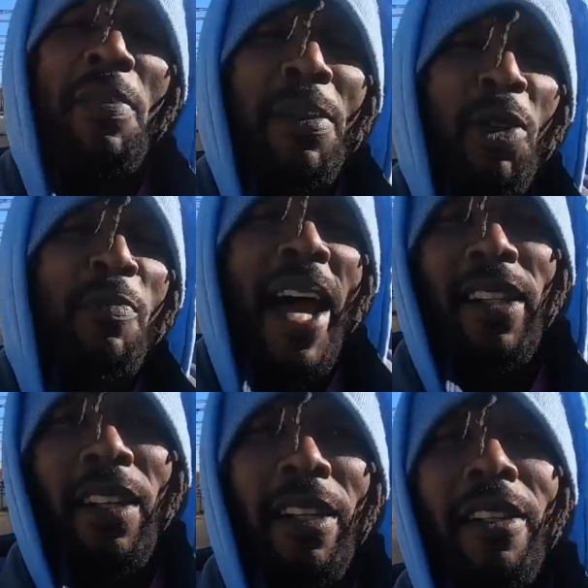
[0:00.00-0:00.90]
people's back
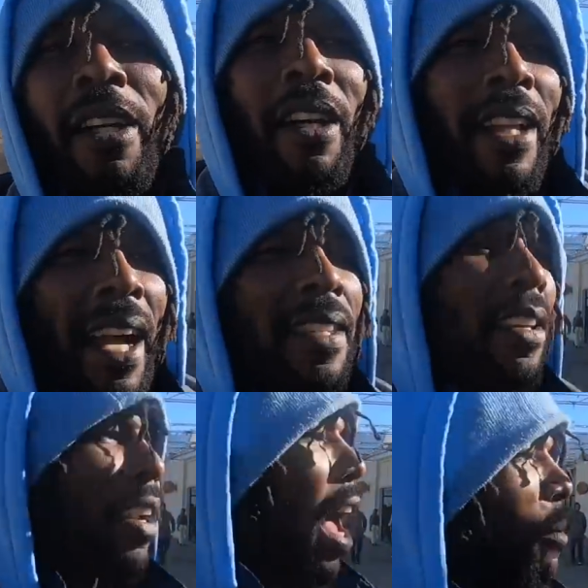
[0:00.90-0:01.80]
there. Like I
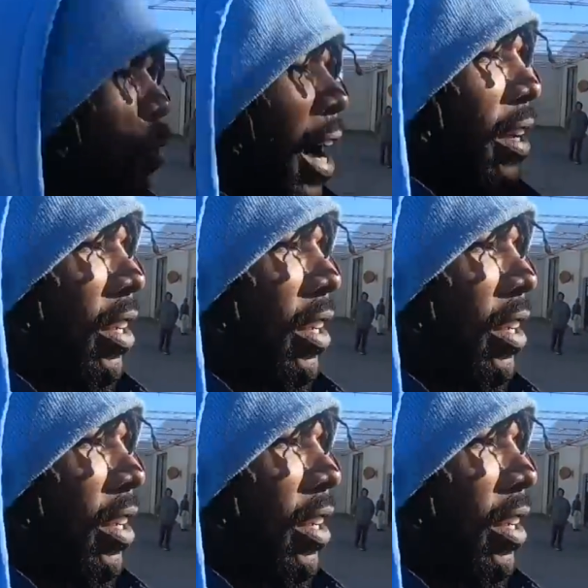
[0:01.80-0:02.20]
said, I'm right